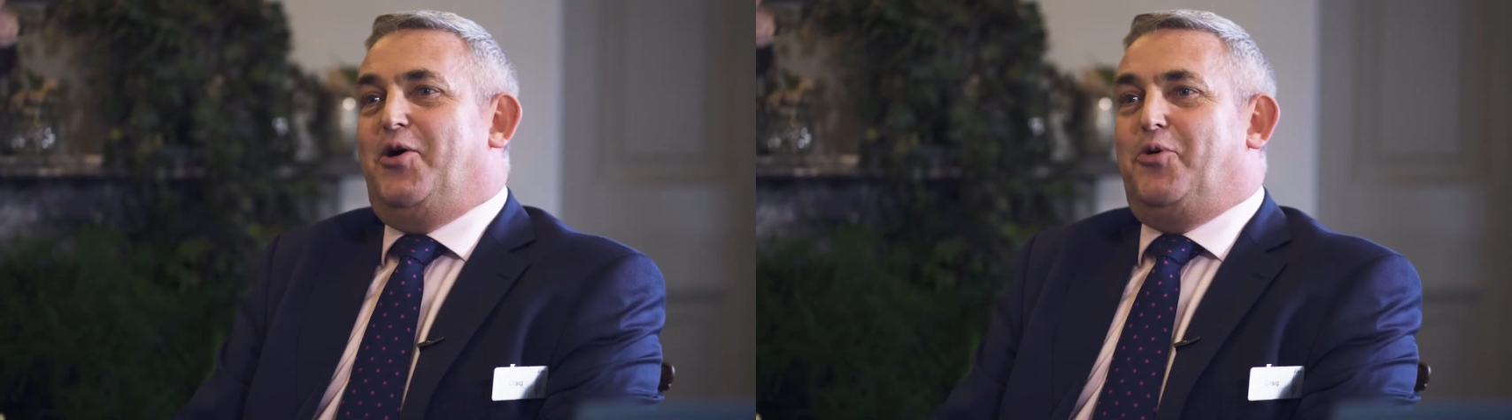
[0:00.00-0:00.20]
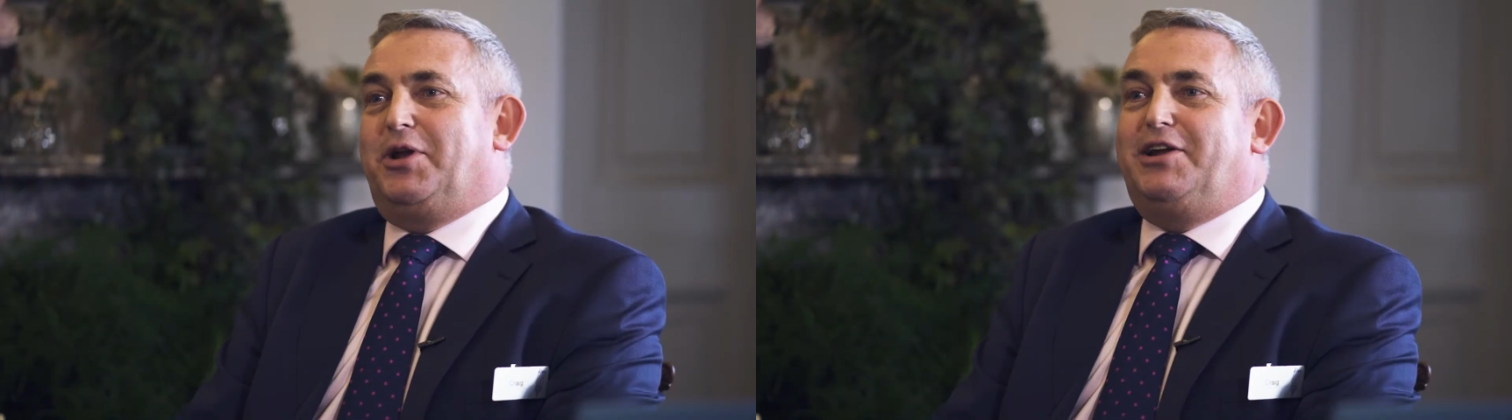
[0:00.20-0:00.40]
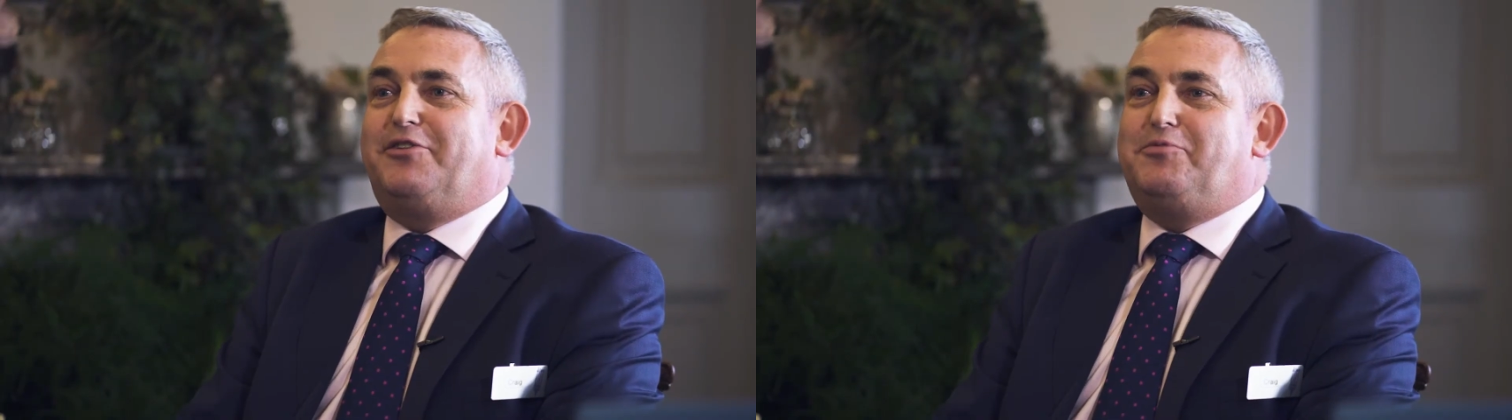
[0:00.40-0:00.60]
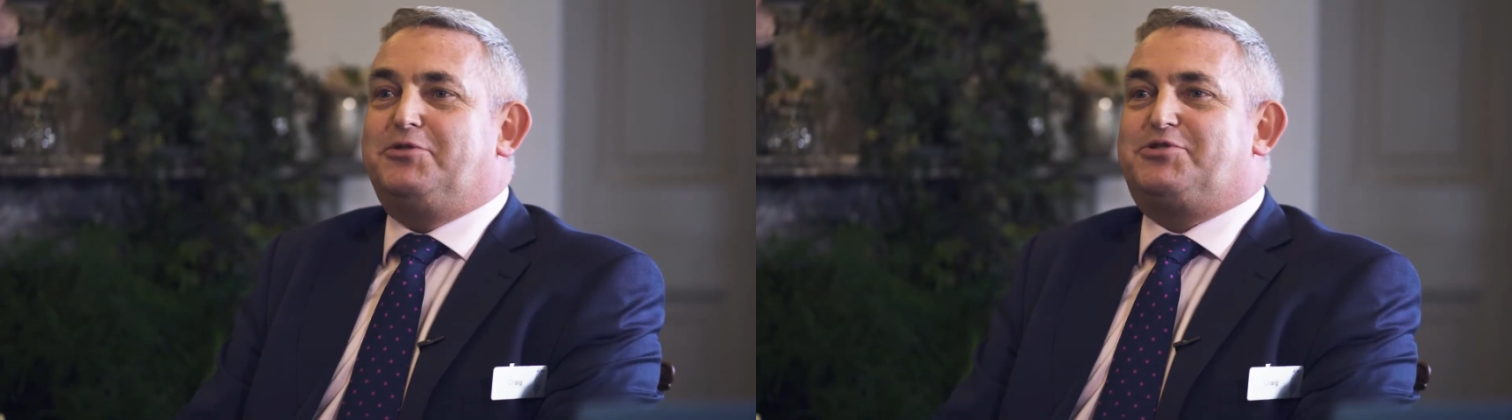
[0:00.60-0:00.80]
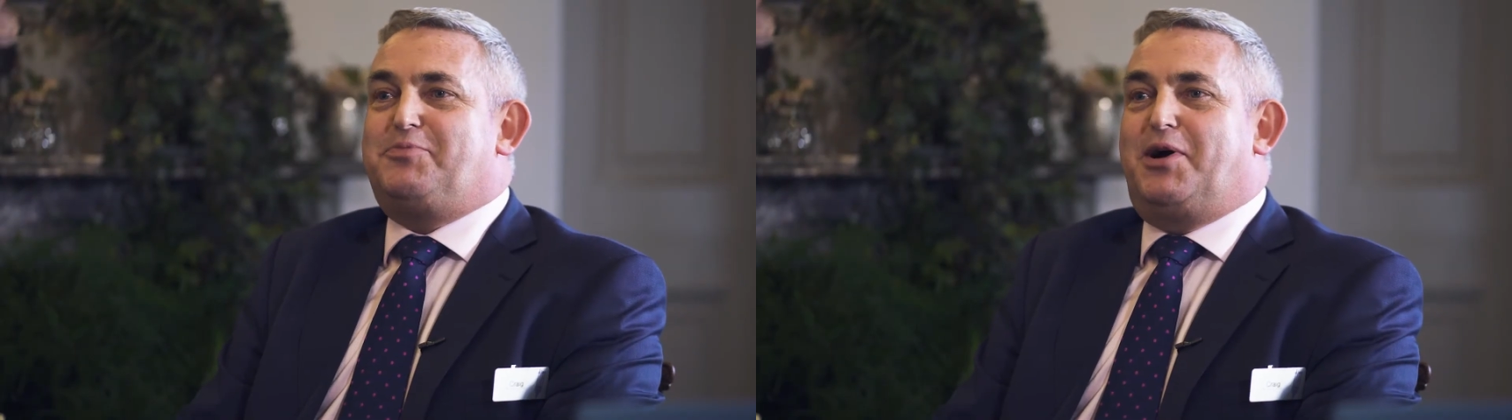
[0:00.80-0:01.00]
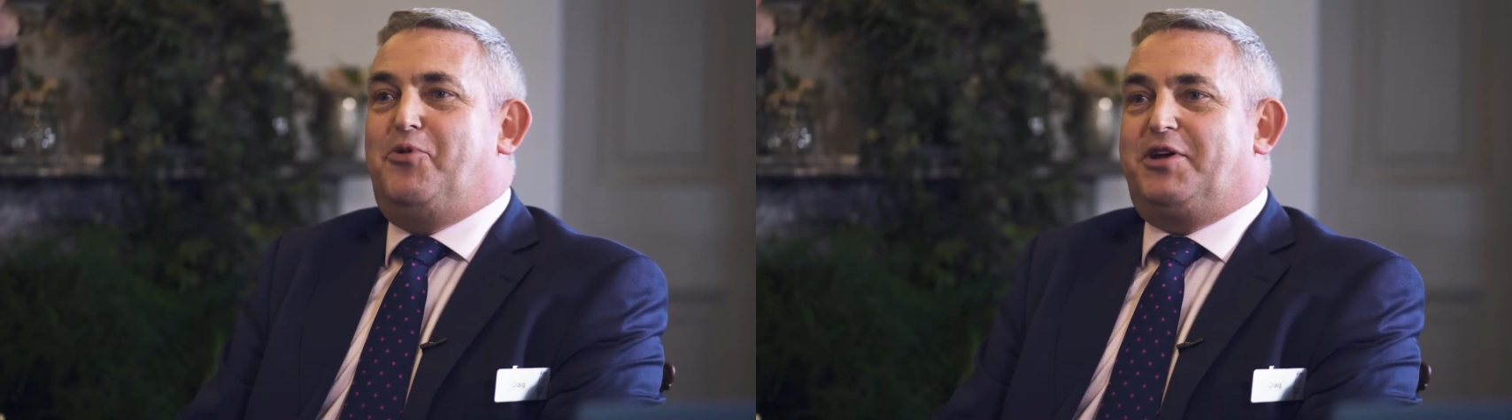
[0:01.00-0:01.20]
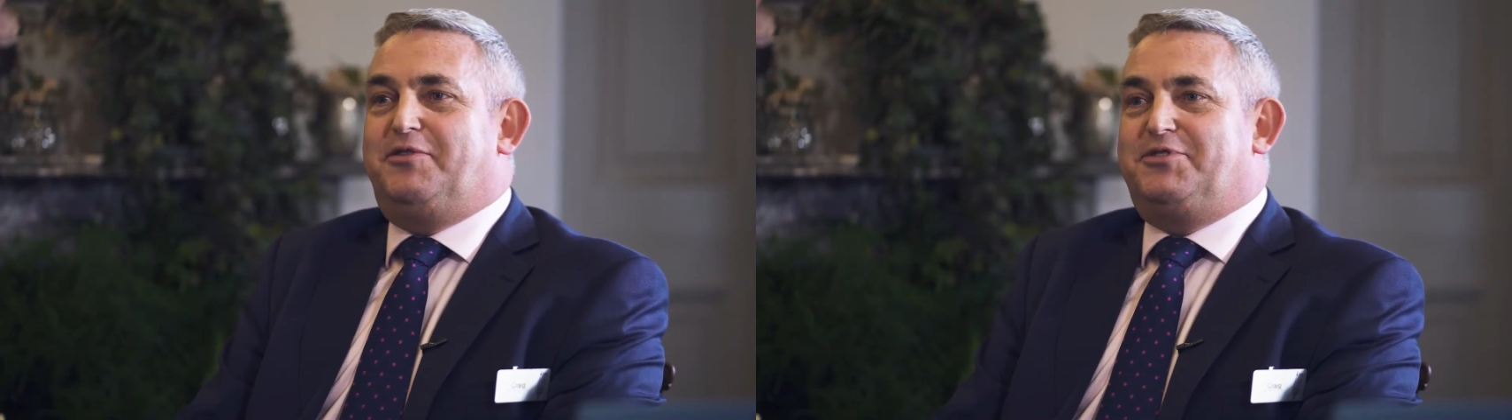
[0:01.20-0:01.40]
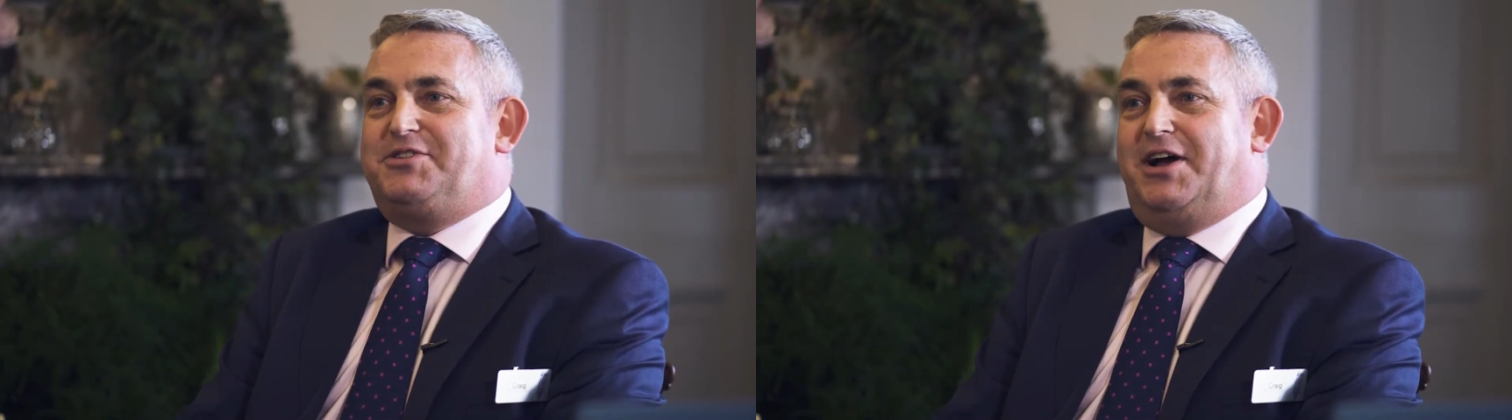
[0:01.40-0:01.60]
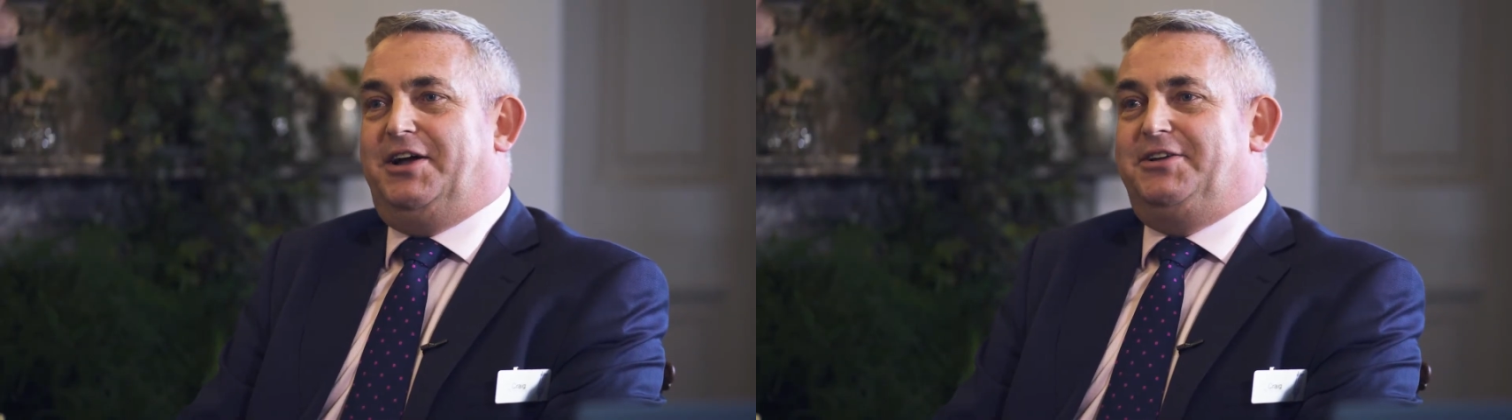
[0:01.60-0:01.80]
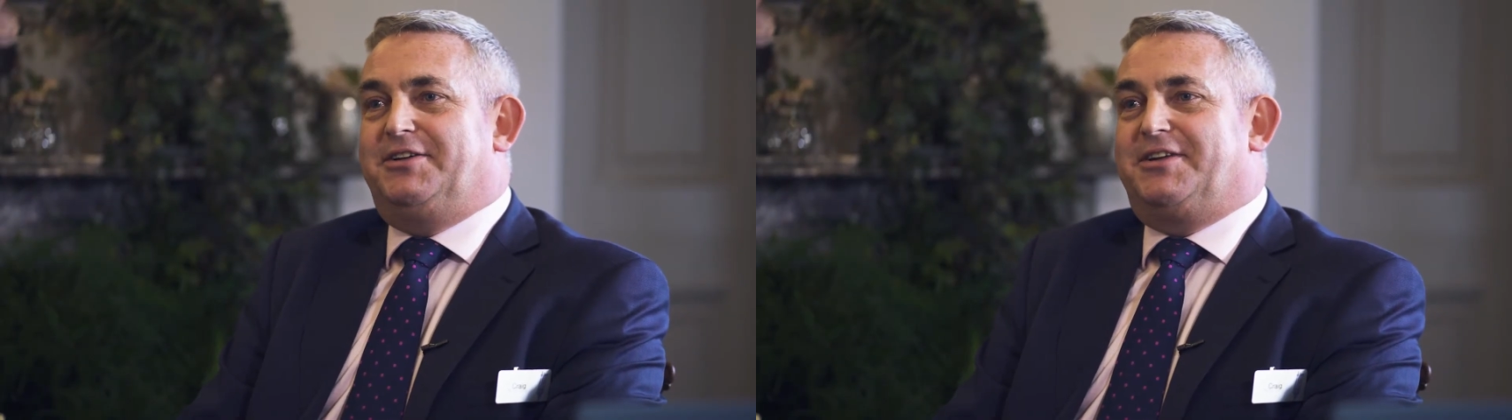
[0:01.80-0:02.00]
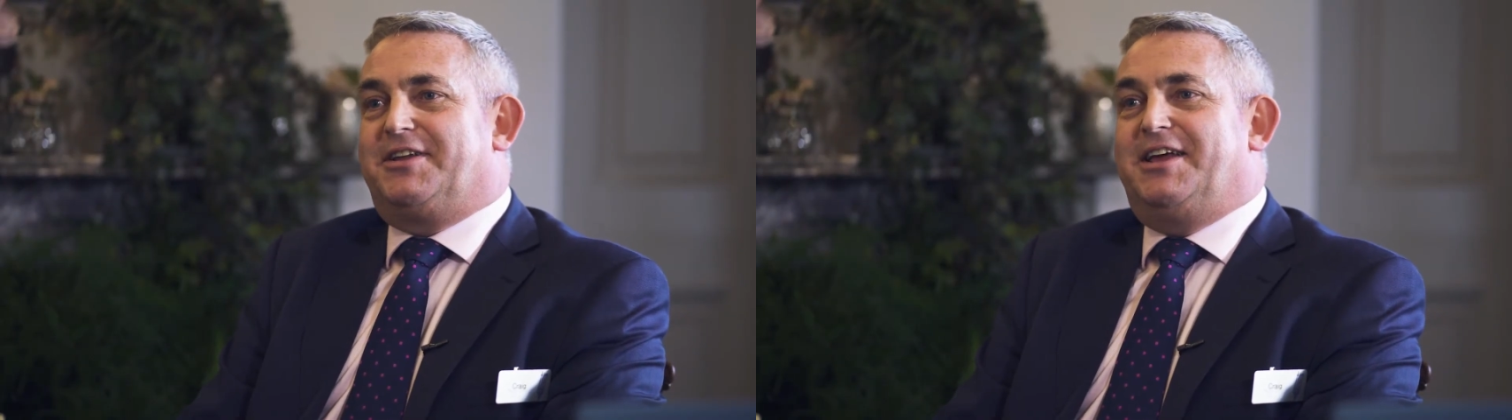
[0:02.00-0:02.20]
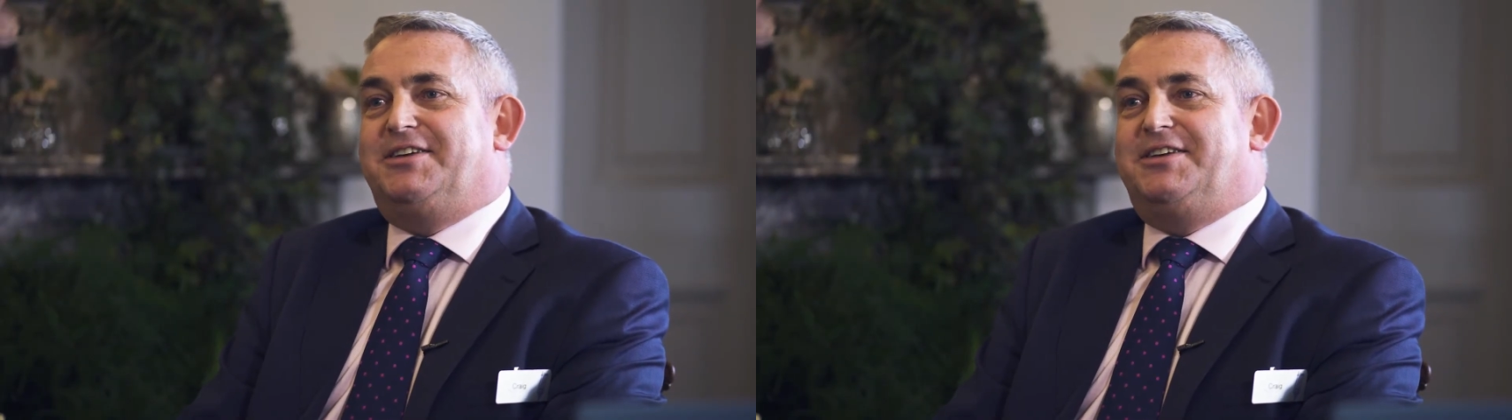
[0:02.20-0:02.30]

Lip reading: What I love most about working for Dine